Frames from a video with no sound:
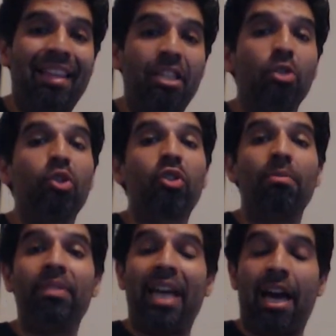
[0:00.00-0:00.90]
Then you
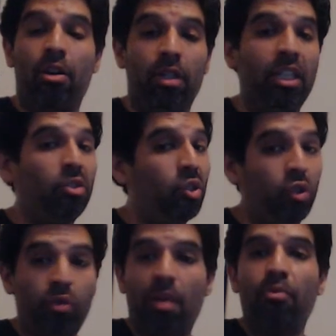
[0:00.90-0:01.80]
strum down. Then you
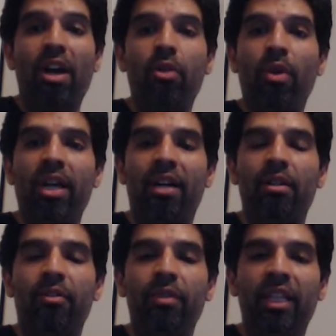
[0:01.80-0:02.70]
strum right away on
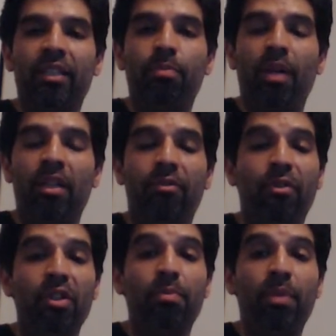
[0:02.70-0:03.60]
the
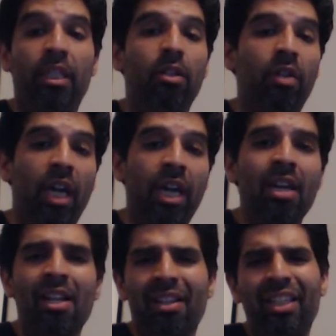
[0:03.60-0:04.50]
first beat. Okay,
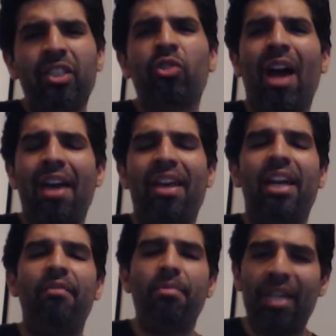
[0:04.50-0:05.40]
let's try
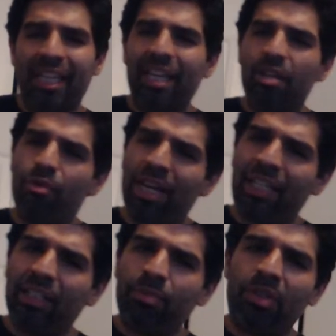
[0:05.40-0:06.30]
that. Everybody, get in
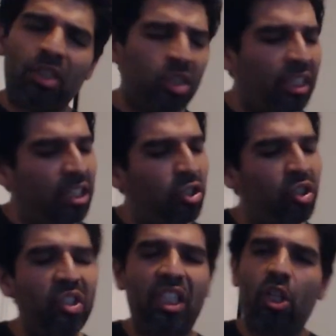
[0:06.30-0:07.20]
readiness position. Get your
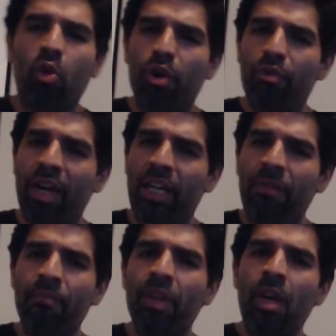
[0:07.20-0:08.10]
C chord
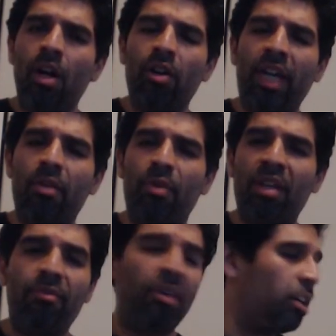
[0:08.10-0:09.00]
ready. Okay,
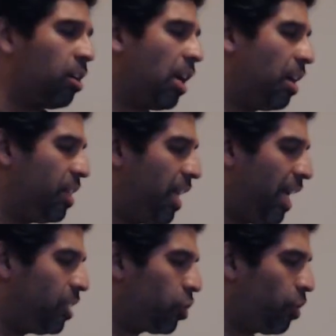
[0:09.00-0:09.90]
ring finger on the
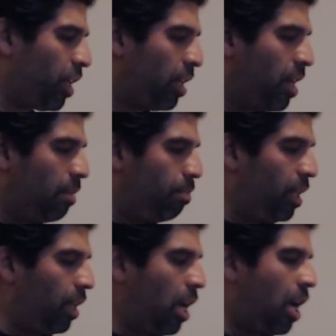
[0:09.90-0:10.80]
A string,
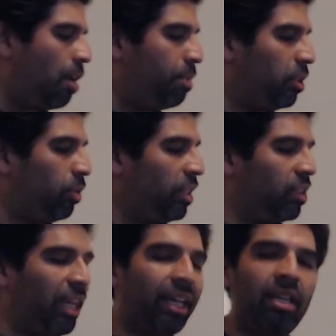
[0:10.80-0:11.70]
between
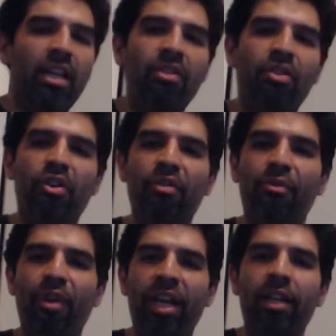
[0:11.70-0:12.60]
2nd and 3rd
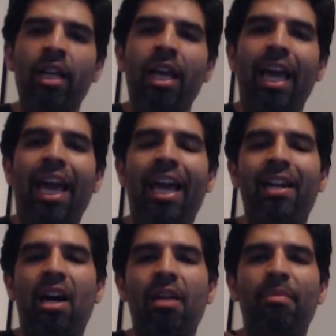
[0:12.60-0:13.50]
fret, and
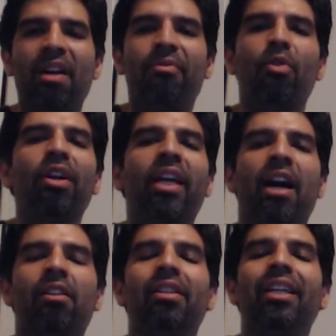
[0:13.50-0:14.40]
on my 4
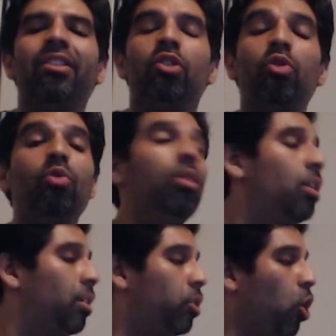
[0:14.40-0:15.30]
count, let's do
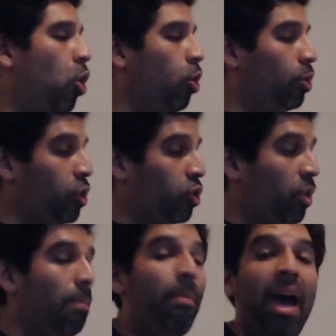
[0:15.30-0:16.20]
the whole
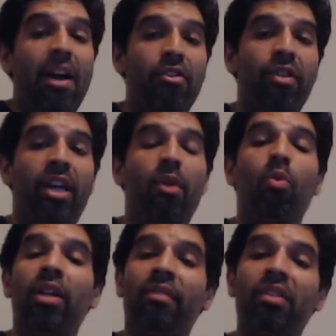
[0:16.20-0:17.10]
strum pattern there,
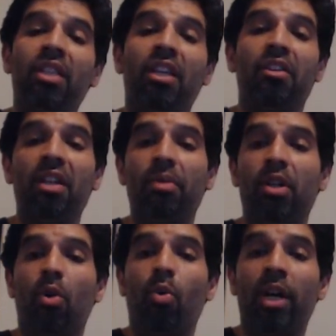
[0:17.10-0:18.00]
one after the other. Here we
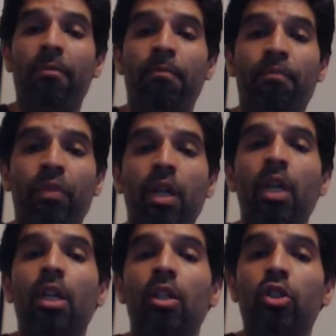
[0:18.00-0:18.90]
go. 1,
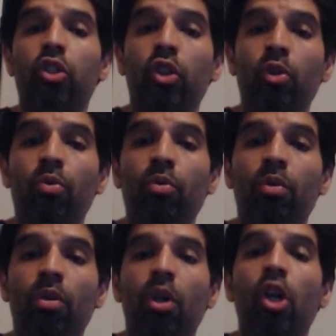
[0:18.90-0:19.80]
2,
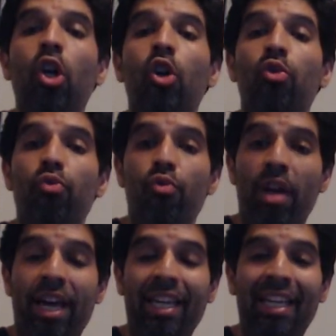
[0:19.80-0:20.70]

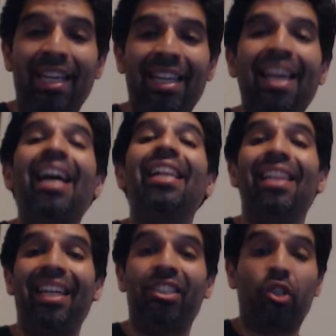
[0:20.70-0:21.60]
ready.
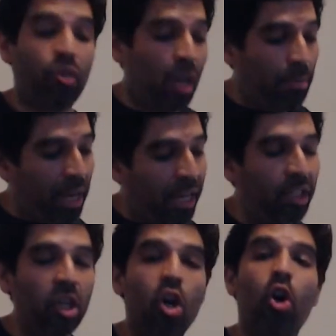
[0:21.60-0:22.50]
Let's strum
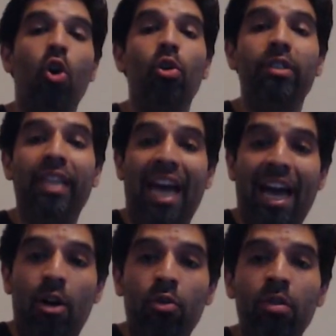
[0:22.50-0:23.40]
and go
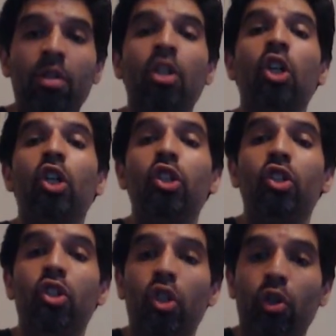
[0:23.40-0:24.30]

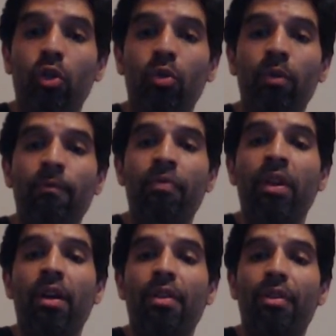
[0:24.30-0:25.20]
down,
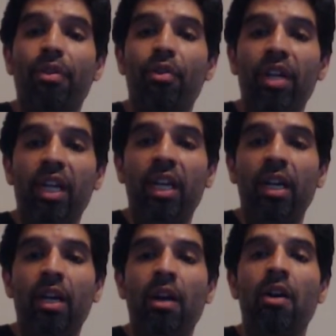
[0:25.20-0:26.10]
2, 3,
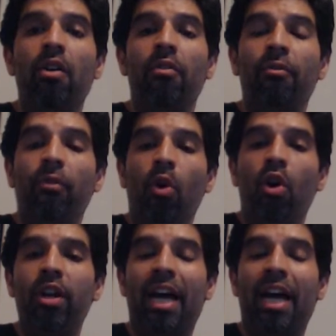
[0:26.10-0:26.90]
4.